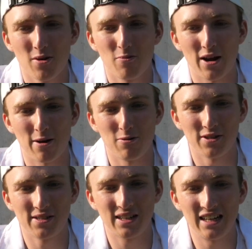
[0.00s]
When I
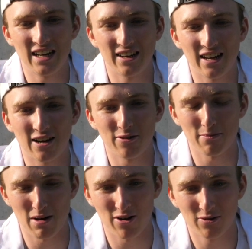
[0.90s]
was skiing down the
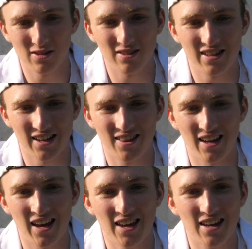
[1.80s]
mountain that
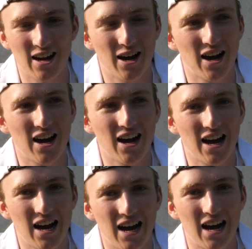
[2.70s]
day,
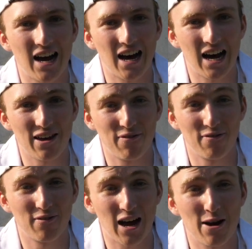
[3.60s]

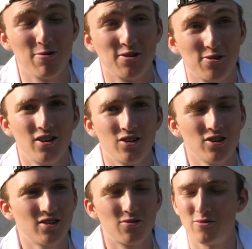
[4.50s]
I was
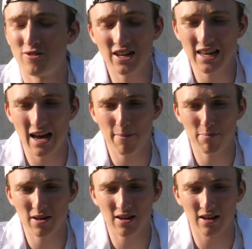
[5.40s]
just really
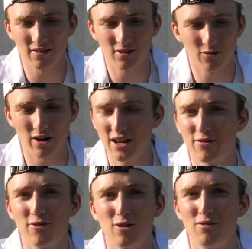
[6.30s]
happy and
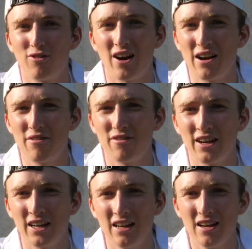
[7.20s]
grateful for
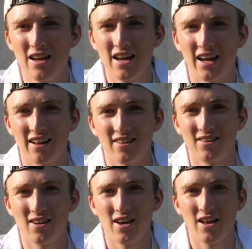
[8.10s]
everything,
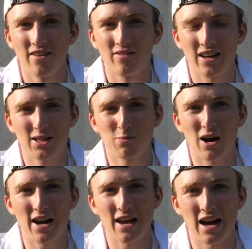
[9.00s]
and that's
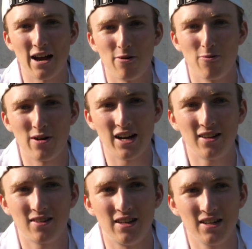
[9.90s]
why I
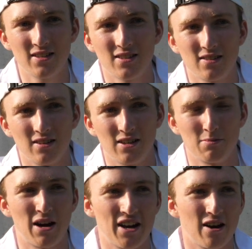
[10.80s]
rate this as
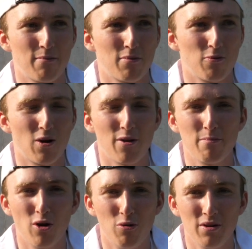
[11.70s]
my number one
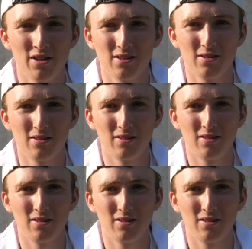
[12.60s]
moment,